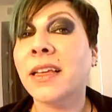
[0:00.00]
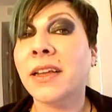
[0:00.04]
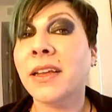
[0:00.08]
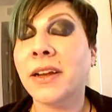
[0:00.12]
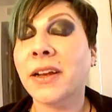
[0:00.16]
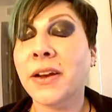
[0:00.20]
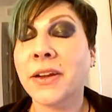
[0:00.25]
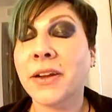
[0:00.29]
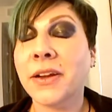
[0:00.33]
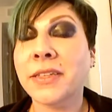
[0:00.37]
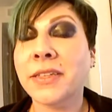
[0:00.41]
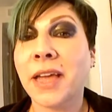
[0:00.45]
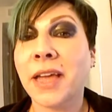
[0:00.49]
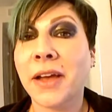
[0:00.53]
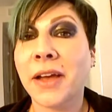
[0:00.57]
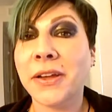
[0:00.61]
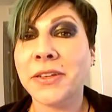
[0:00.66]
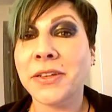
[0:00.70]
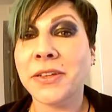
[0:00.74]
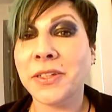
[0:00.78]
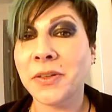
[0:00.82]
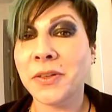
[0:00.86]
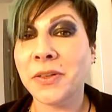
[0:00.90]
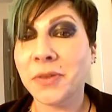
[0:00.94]
Here's how
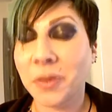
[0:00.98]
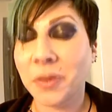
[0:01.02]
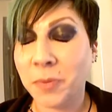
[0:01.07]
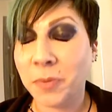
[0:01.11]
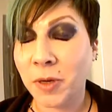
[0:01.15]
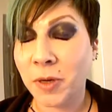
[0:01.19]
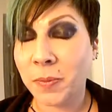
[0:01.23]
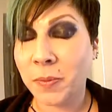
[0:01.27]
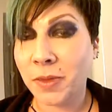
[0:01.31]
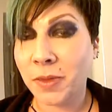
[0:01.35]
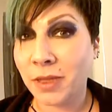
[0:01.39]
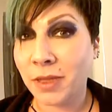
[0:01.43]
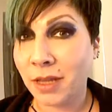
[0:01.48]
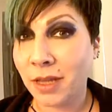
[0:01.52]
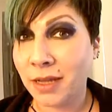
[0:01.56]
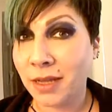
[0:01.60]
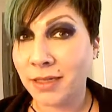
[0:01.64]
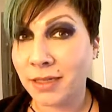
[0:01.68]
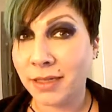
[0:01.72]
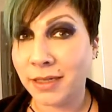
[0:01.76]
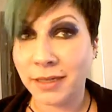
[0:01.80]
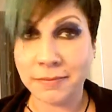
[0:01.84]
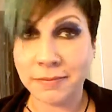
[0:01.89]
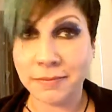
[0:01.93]
you do with the purple
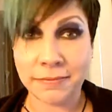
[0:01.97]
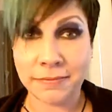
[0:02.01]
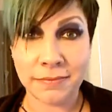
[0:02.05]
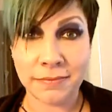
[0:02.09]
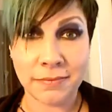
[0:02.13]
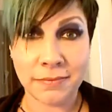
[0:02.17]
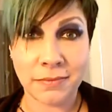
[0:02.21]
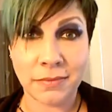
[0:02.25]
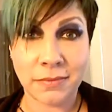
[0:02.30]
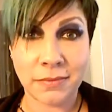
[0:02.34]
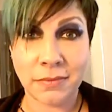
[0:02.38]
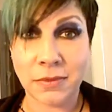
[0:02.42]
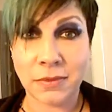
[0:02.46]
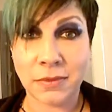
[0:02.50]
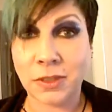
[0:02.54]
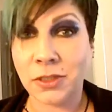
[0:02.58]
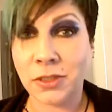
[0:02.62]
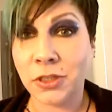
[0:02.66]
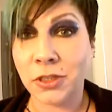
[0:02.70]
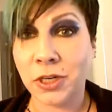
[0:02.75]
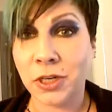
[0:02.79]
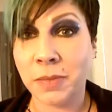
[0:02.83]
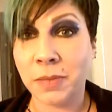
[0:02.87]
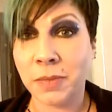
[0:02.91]
glossy.
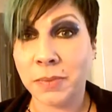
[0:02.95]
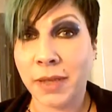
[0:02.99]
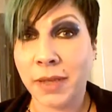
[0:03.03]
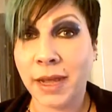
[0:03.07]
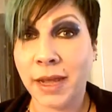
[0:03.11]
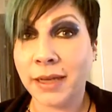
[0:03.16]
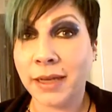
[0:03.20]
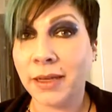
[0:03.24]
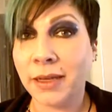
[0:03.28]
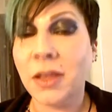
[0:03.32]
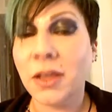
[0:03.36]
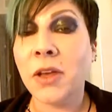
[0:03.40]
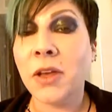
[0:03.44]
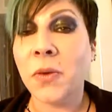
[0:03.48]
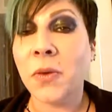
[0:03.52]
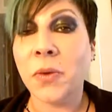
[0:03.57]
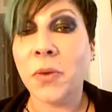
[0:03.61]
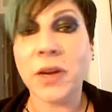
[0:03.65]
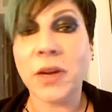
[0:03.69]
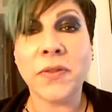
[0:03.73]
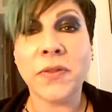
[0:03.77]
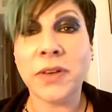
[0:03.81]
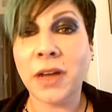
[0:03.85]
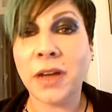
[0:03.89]
Turn it black,
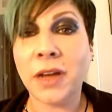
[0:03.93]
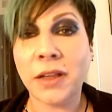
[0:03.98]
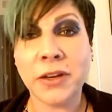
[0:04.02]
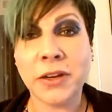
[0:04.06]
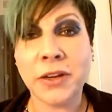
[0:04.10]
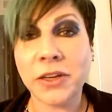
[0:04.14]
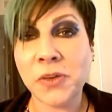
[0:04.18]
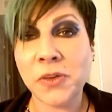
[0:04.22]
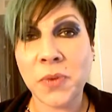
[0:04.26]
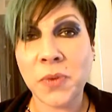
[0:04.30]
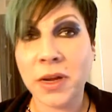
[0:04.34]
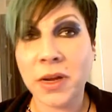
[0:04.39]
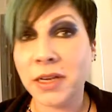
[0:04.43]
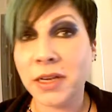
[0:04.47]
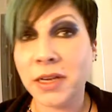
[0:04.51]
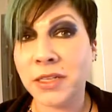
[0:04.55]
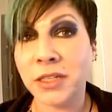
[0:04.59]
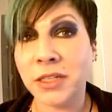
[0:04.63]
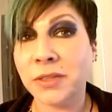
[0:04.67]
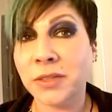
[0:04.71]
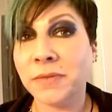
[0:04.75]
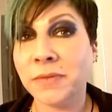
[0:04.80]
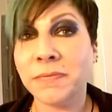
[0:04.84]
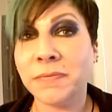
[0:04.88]
whatever color you want to
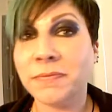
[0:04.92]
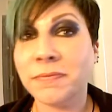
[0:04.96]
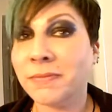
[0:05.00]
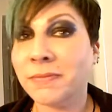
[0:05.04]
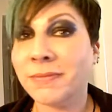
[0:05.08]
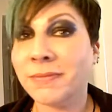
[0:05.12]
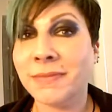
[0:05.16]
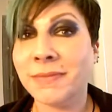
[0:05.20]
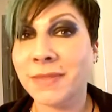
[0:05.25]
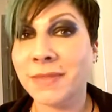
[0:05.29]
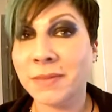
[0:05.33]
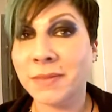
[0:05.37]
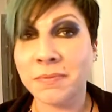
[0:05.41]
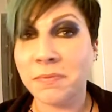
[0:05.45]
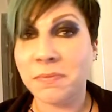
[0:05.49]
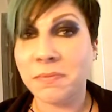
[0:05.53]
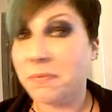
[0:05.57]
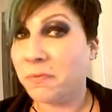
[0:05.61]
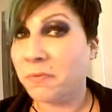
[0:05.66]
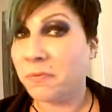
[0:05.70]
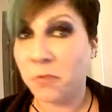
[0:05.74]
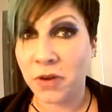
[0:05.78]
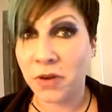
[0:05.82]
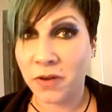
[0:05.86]
do,
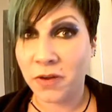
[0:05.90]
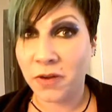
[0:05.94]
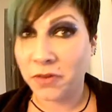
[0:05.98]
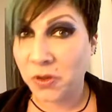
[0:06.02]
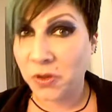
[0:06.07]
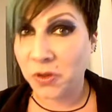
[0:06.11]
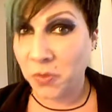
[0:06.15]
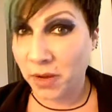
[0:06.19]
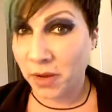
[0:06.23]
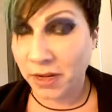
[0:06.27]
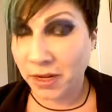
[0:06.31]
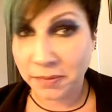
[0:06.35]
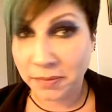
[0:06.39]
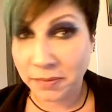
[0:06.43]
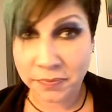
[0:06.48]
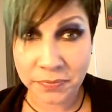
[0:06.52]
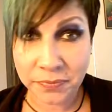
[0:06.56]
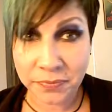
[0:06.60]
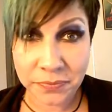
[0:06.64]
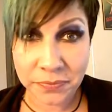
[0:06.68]
whatever you want.